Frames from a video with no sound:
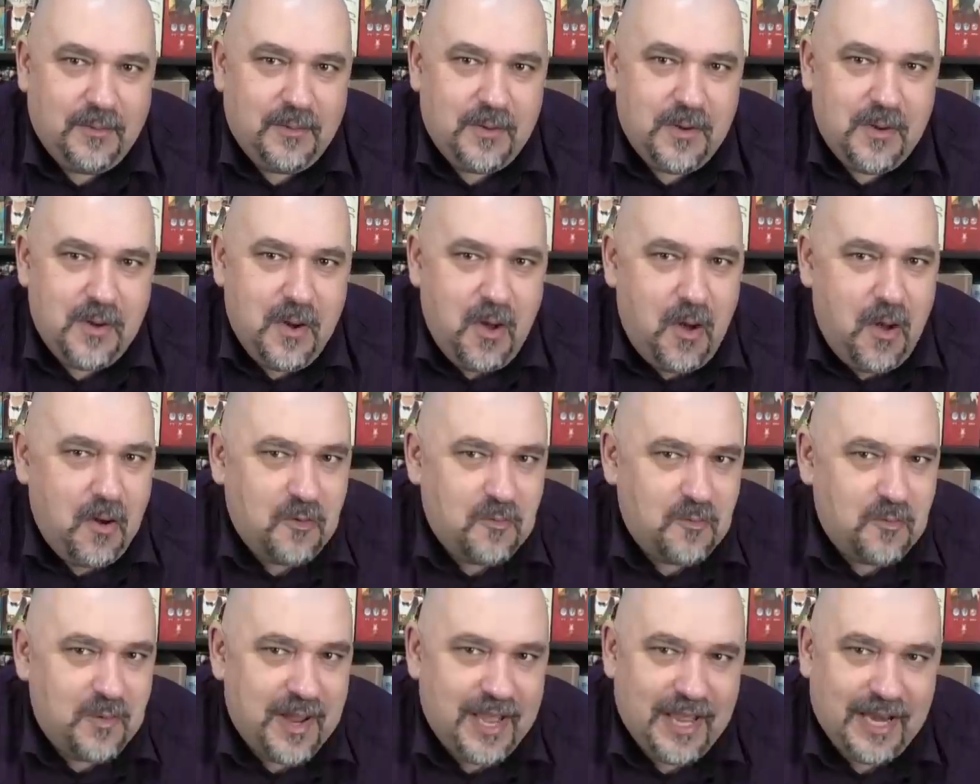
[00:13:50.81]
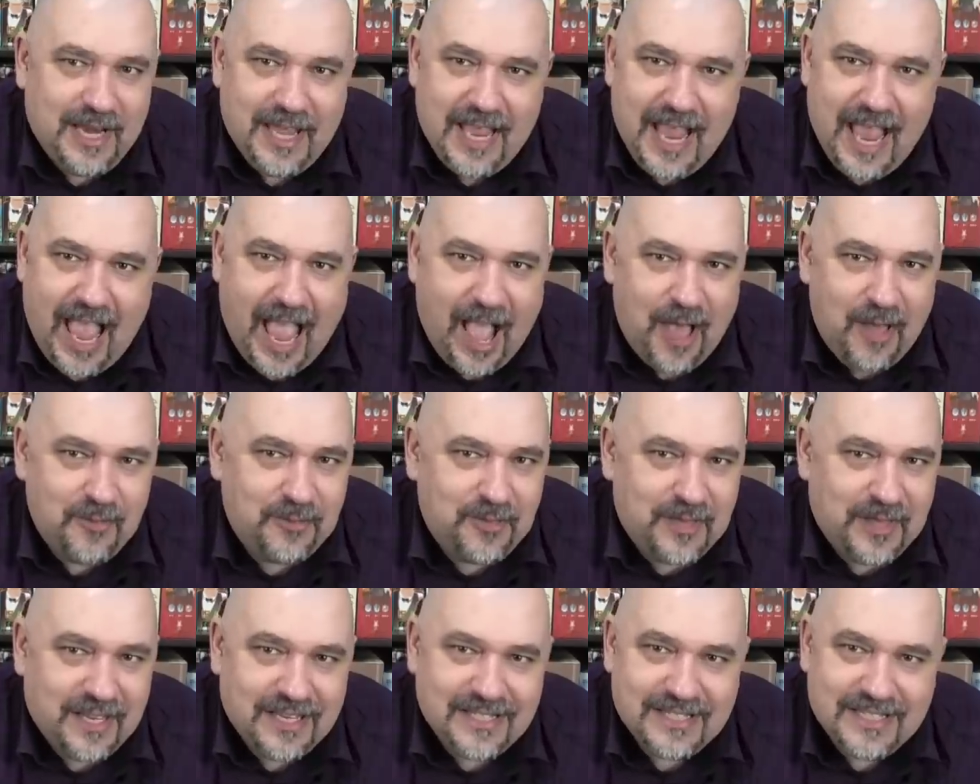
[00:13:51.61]
not really how
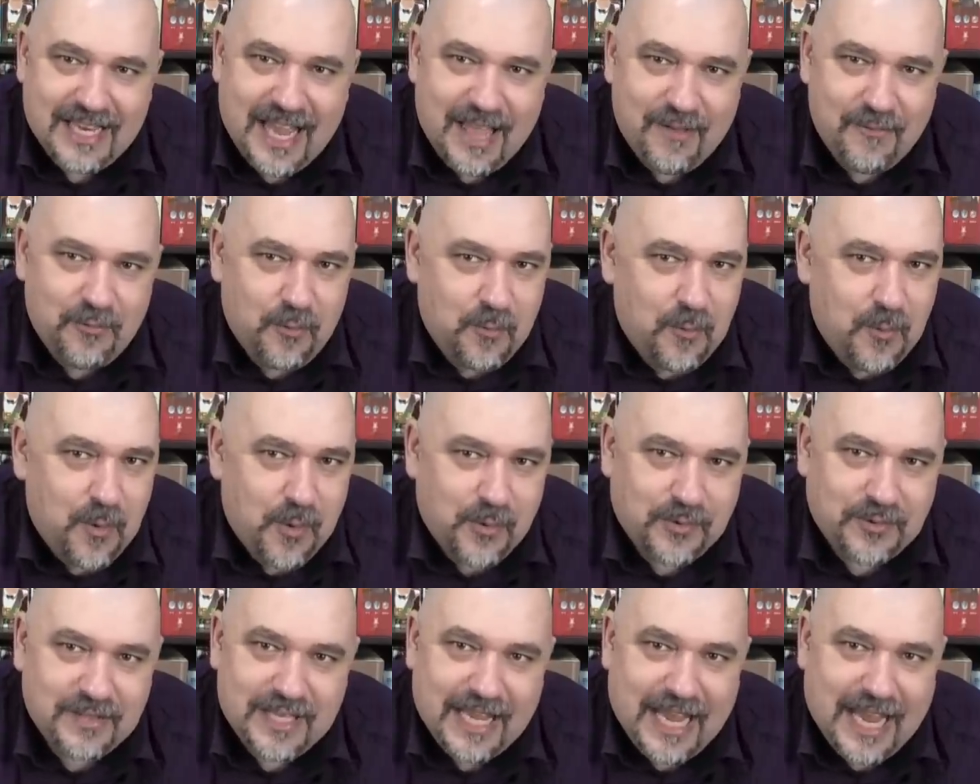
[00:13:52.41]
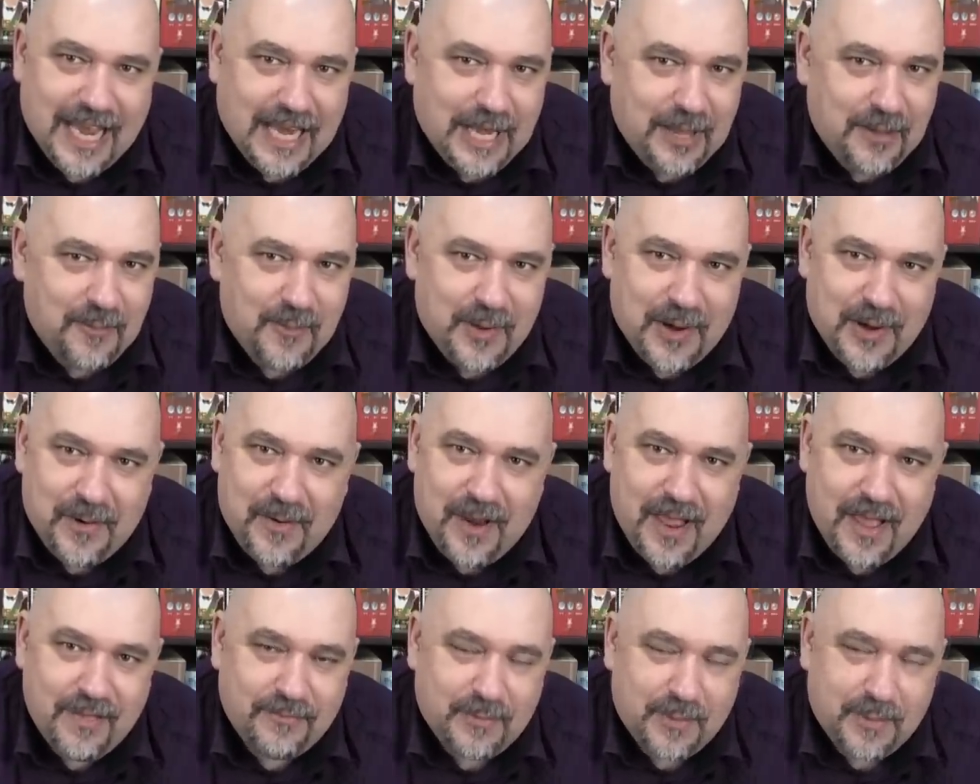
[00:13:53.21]
things ever worked anywhere
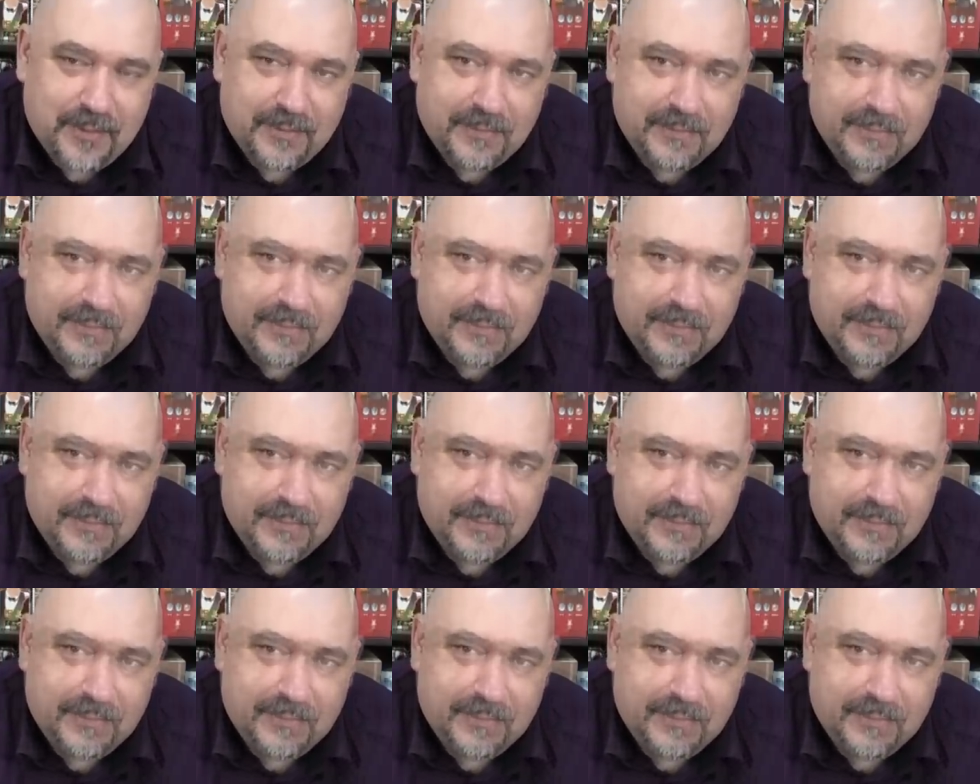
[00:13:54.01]
ever.